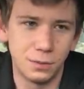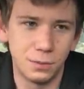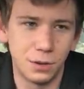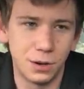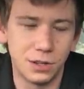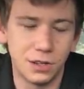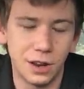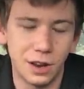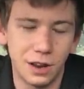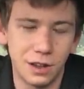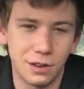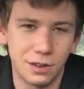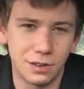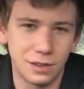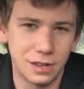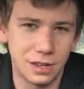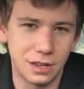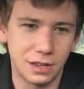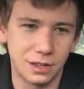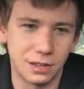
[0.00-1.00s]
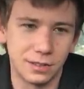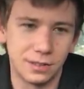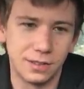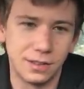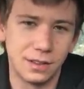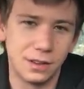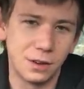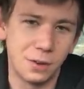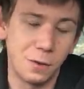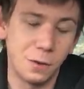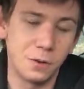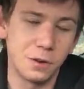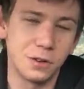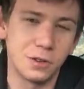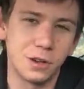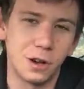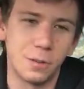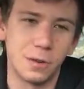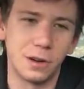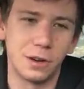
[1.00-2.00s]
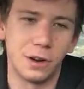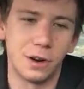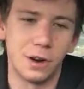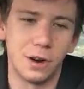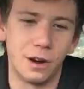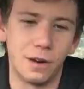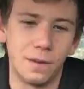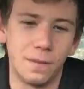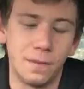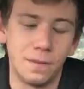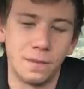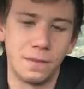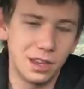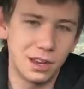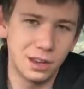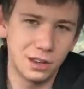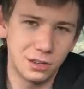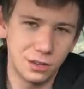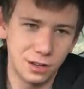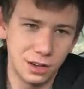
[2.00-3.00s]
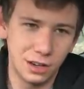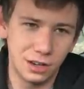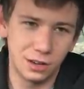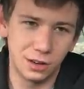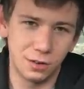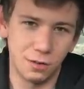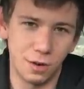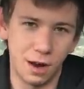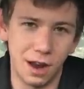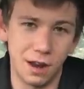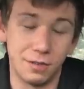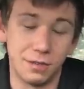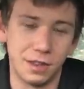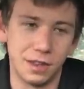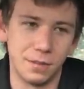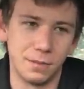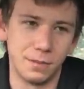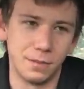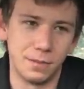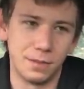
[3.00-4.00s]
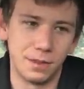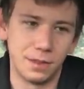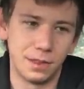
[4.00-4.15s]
particularly a older German car. The thing is, you need to drive them.